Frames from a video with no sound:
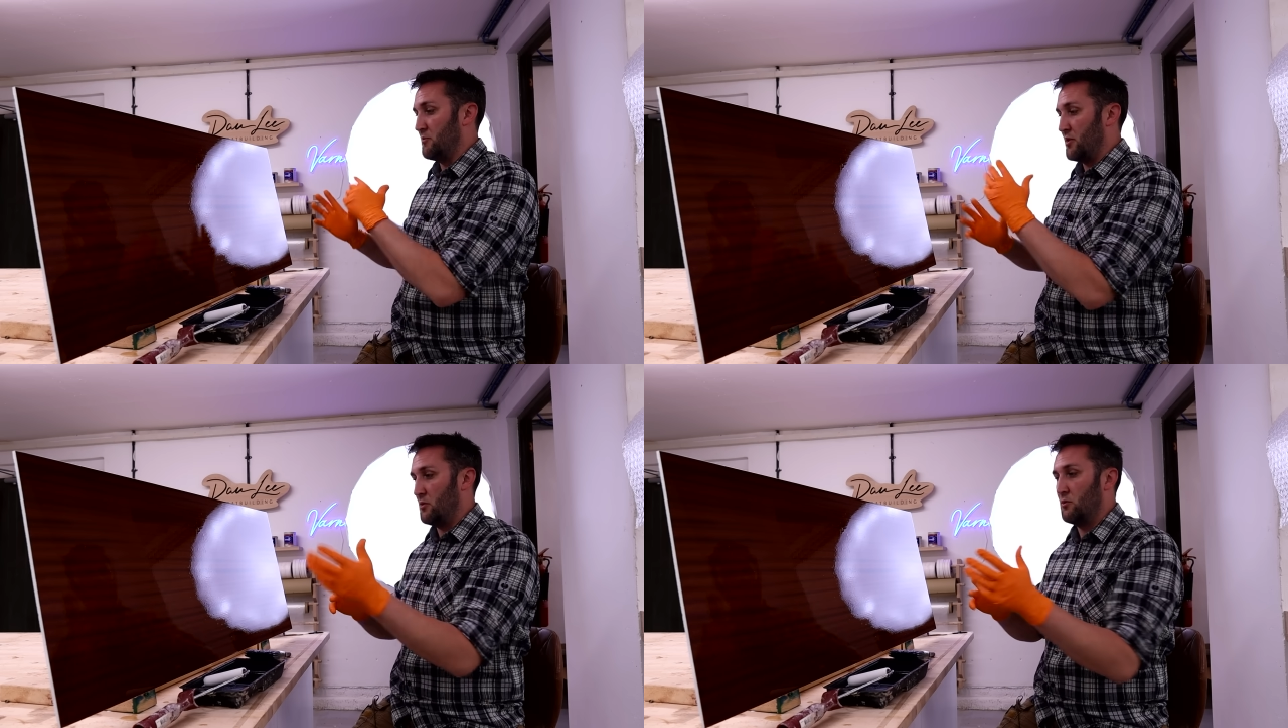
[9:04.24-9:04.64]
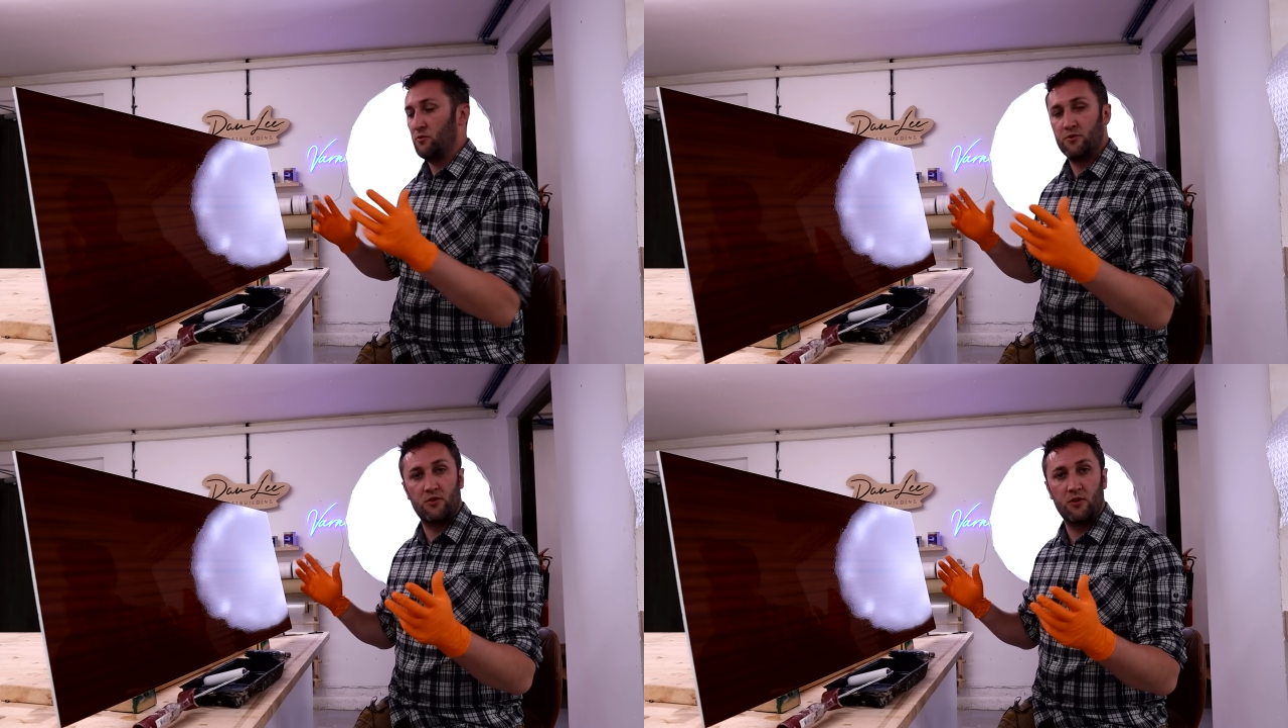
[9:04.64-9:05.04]
the boat or
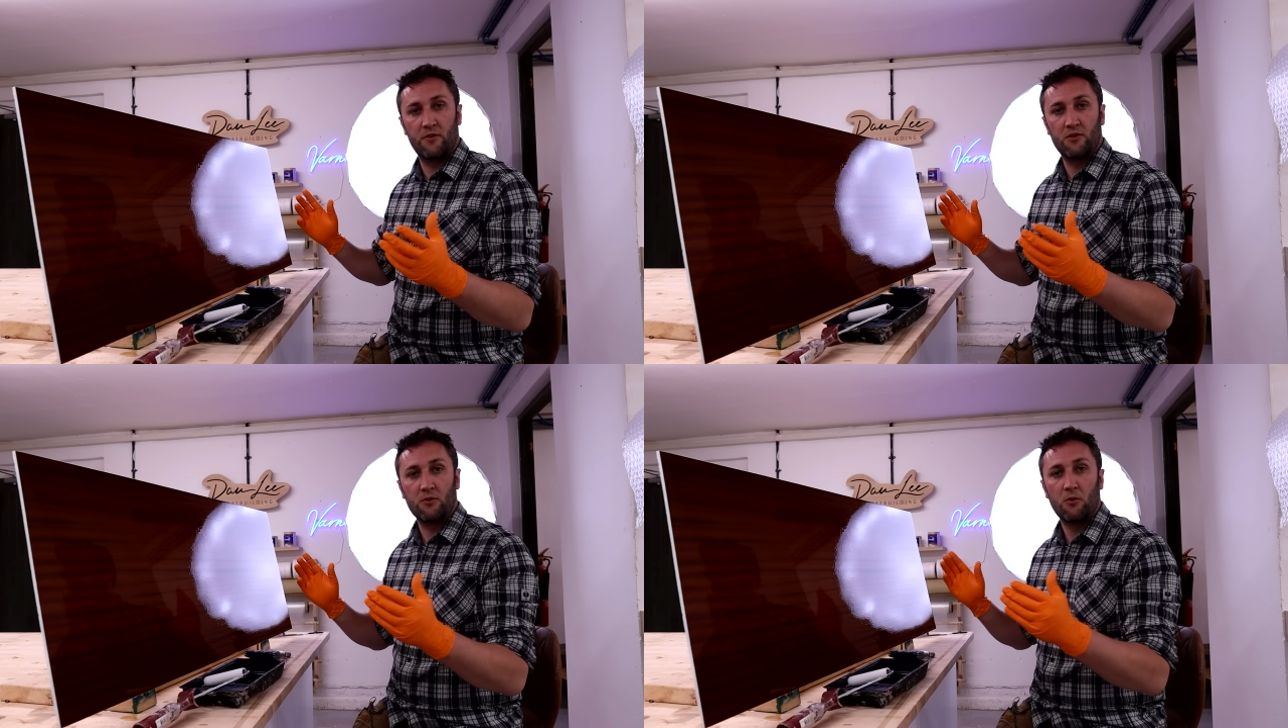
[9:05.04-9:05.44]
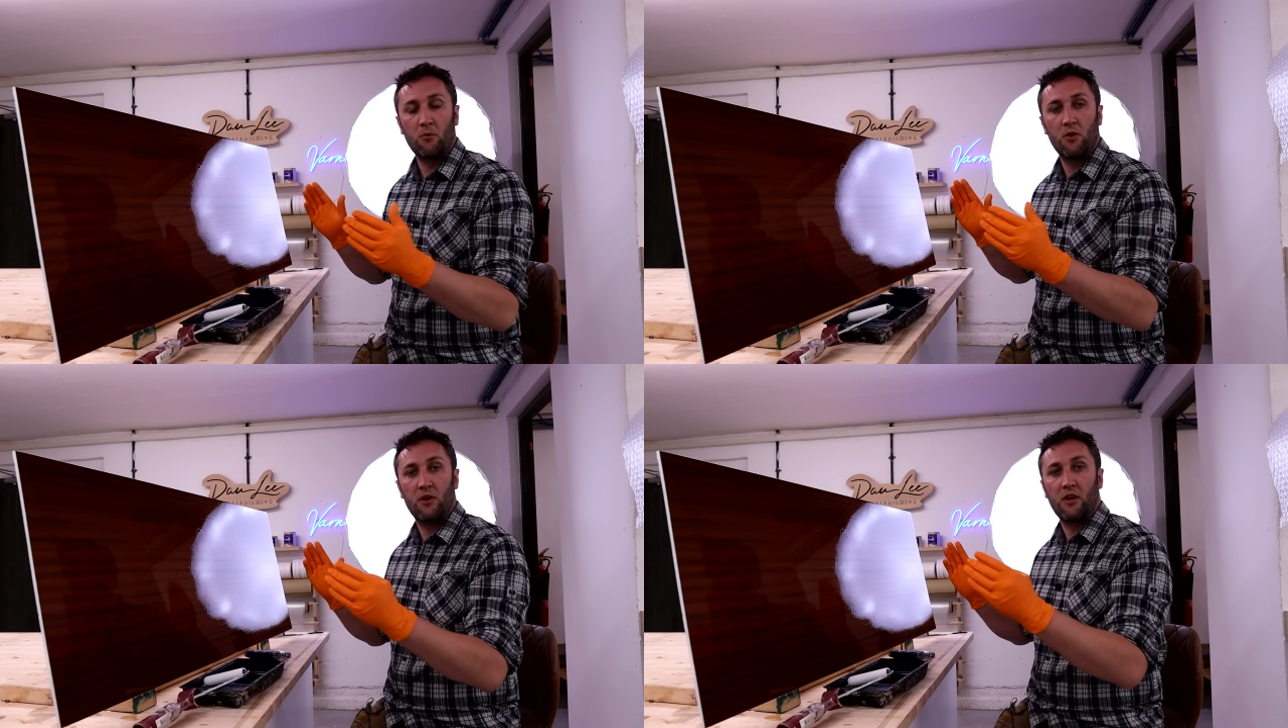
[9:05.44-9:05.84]
the surface that we're
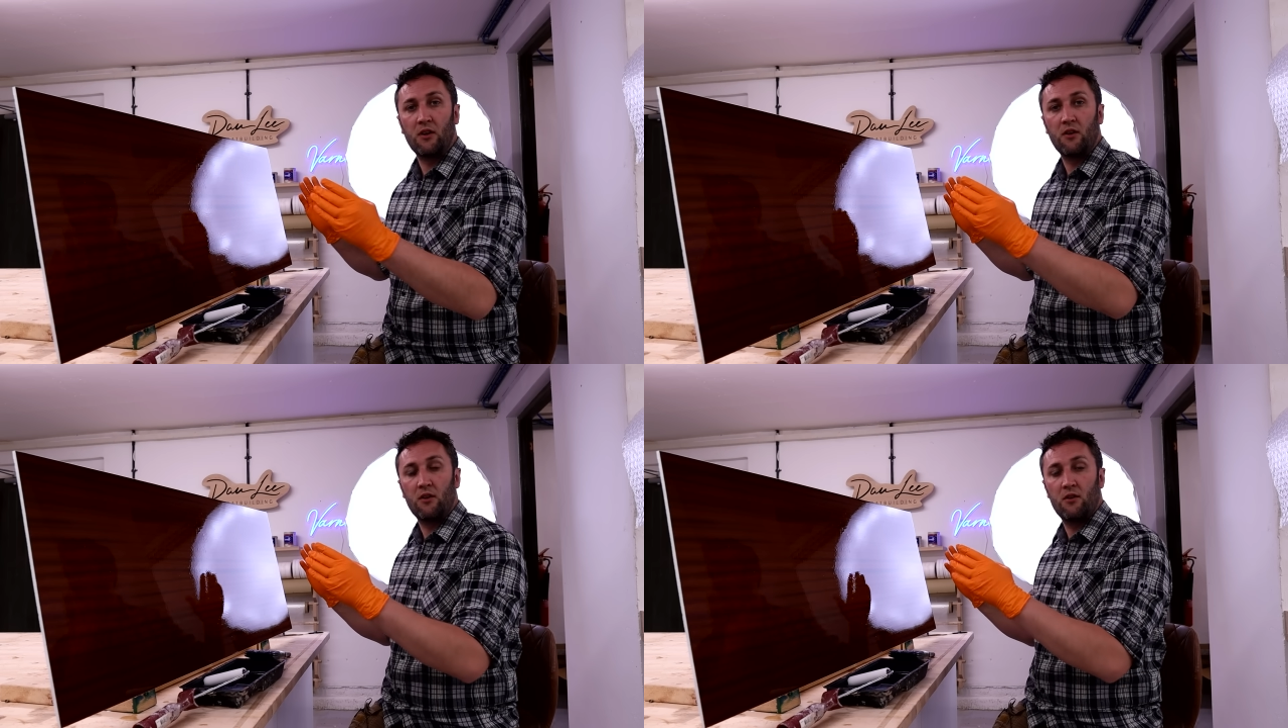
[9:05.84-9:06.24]
working